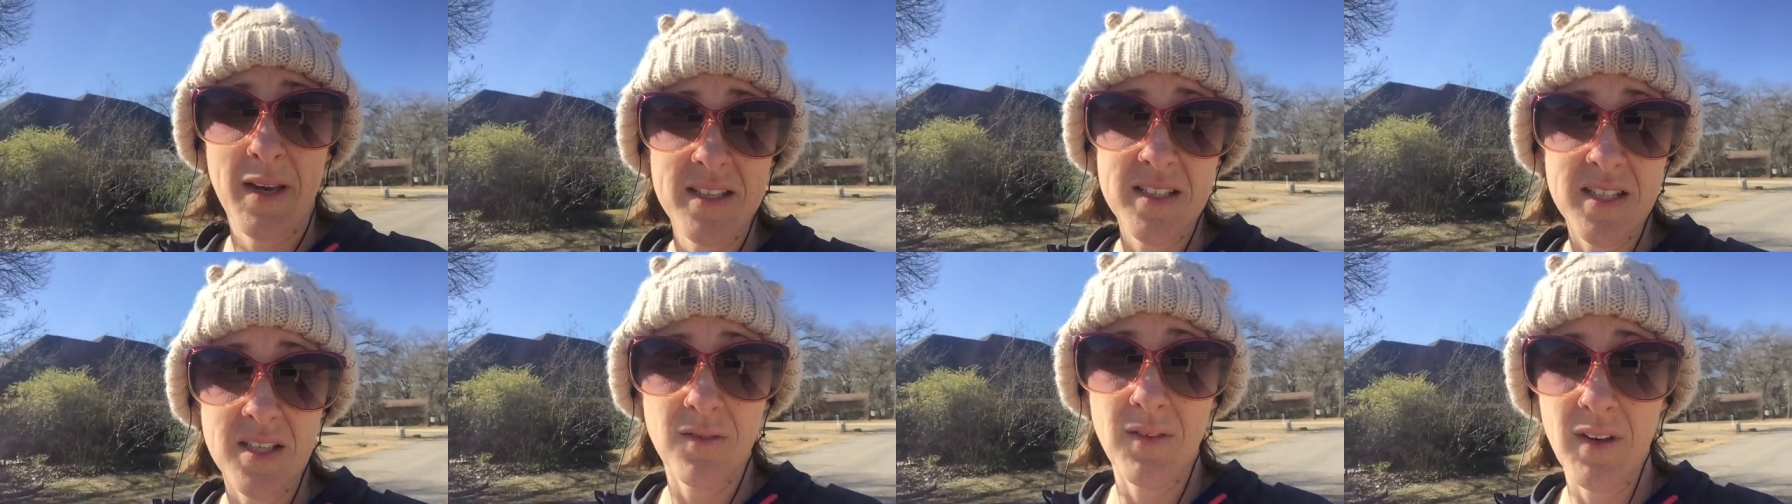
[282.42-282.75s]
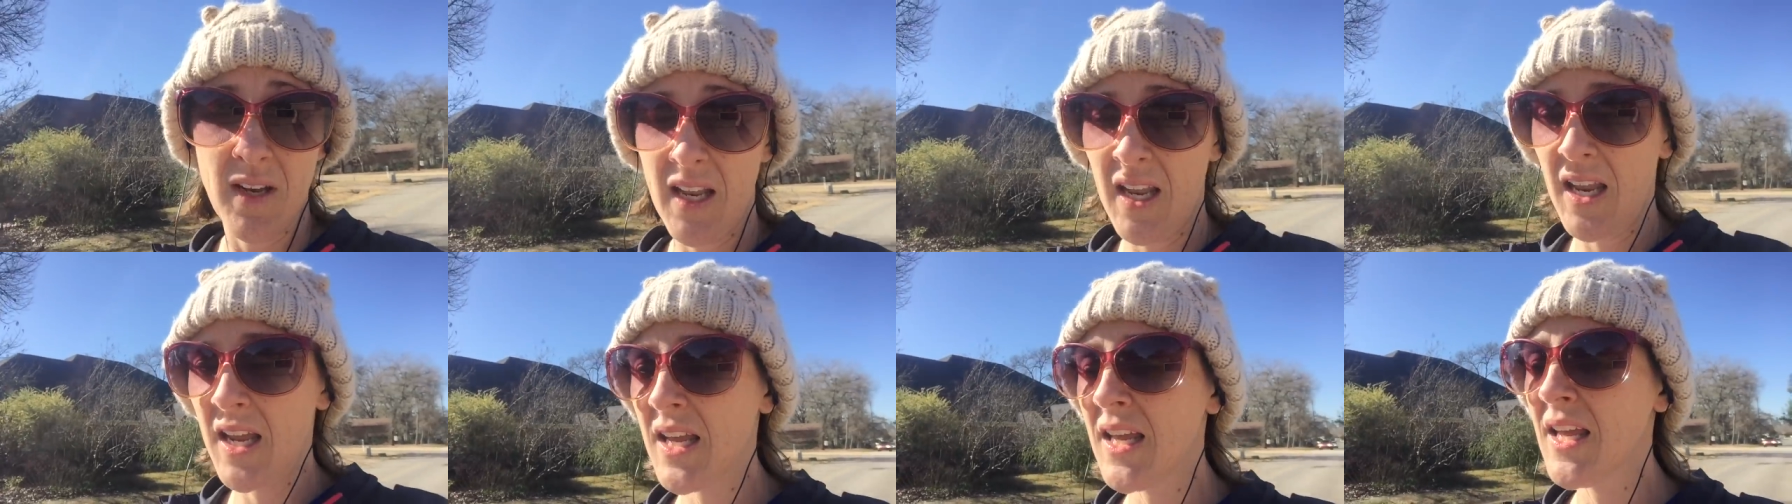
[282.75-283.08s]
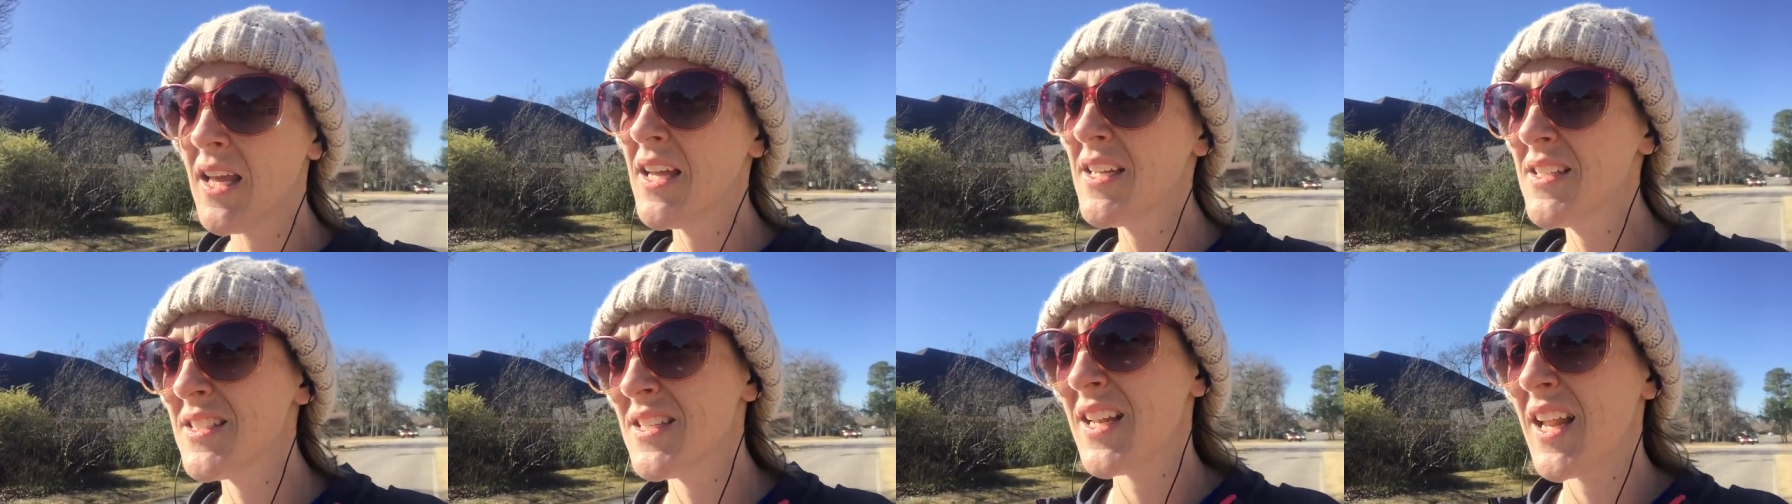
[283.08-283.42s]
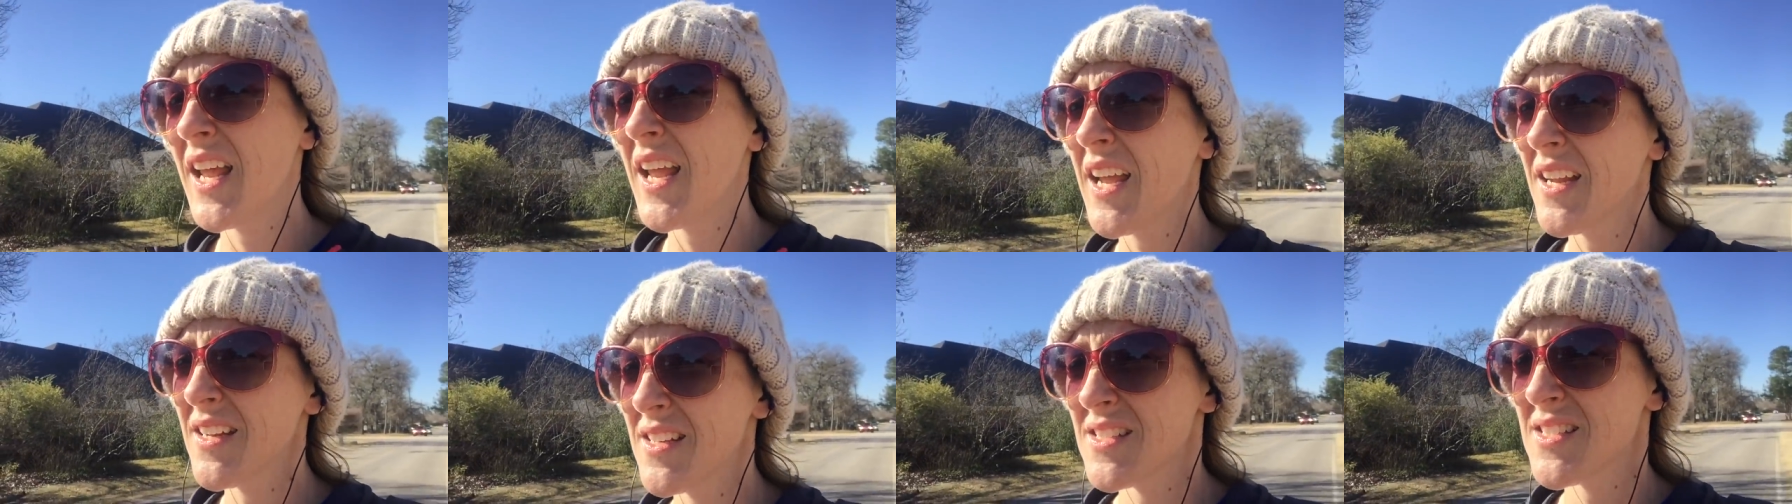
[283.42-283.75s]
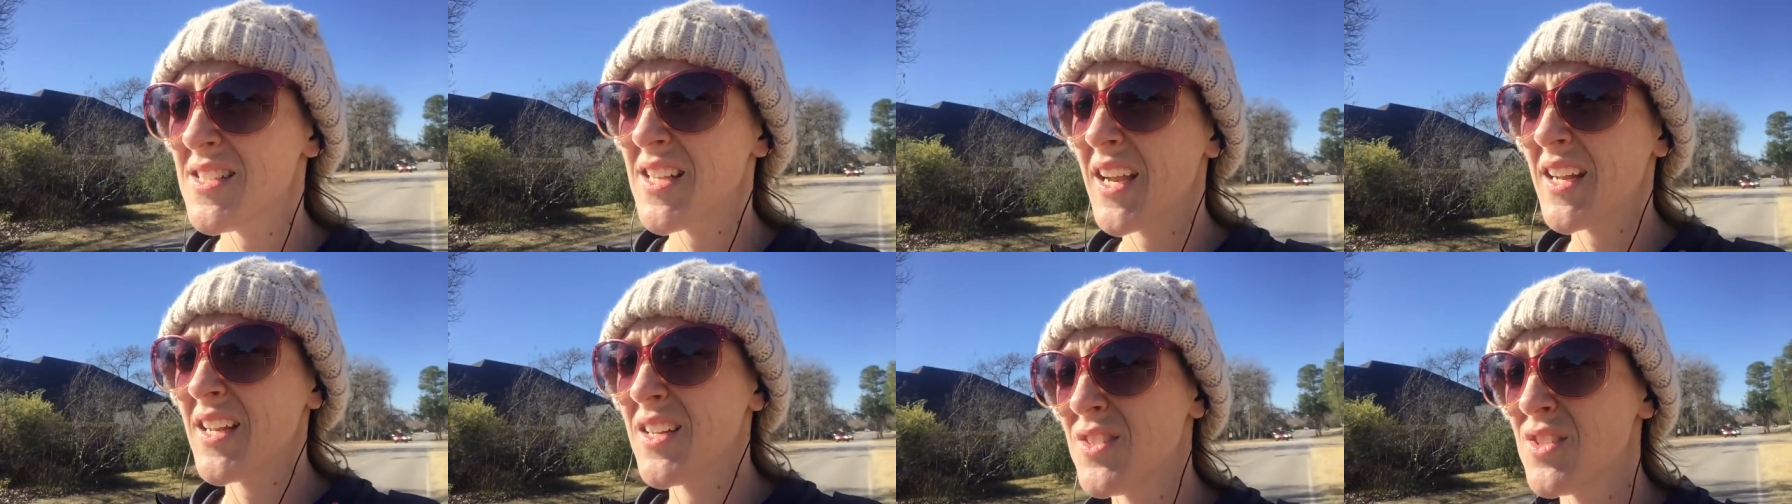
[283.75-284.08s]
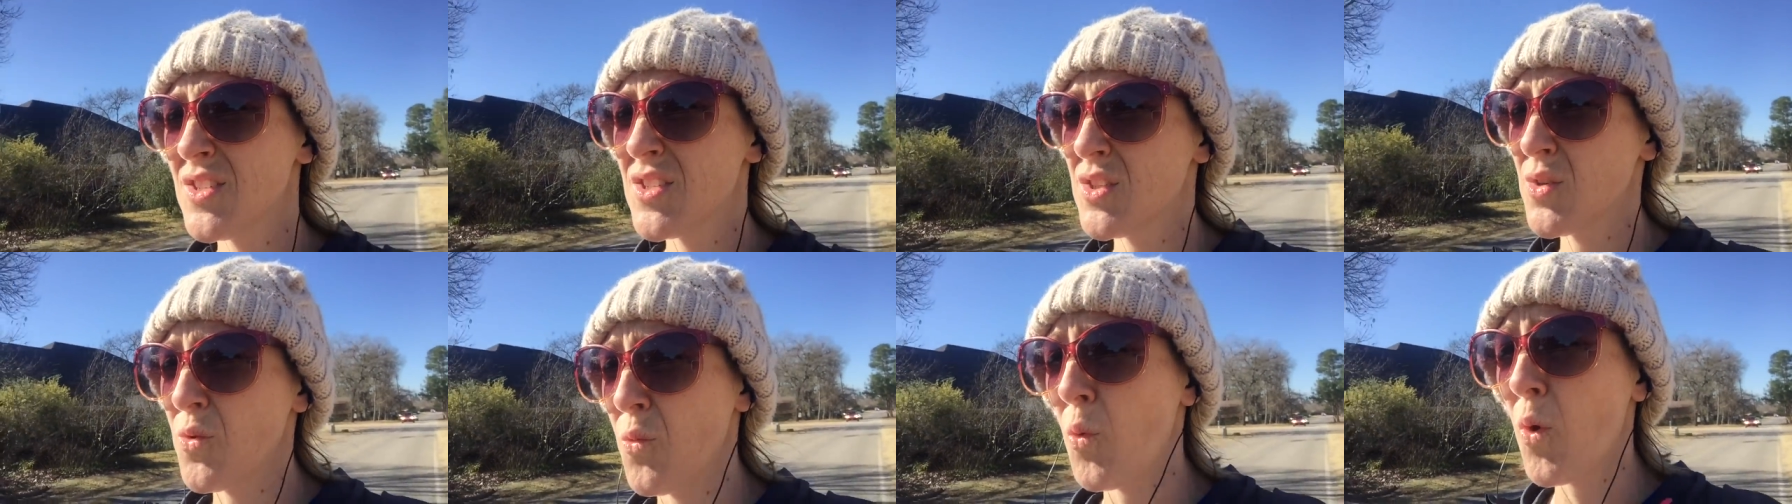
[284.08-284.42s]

activity. Today I decided just to